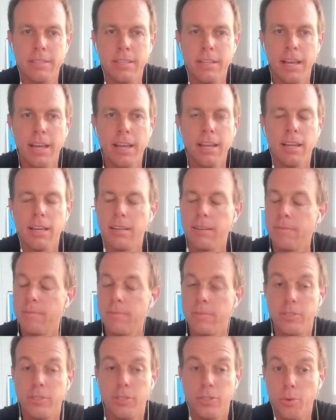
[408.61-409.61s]
today.
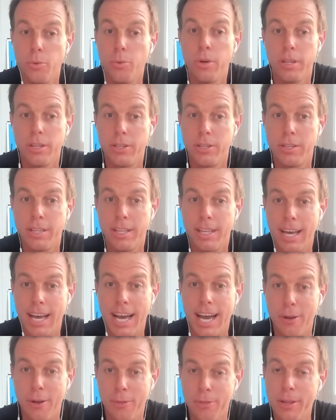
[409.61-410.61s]

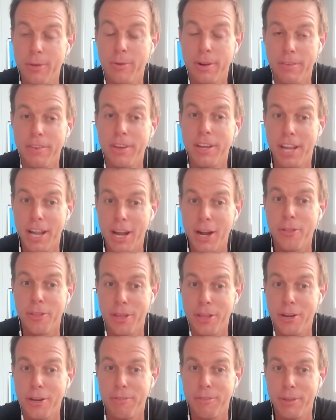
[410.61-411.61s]
I don't think we're even going to air
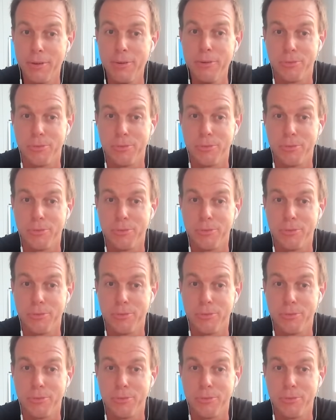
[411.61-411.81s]
the interview.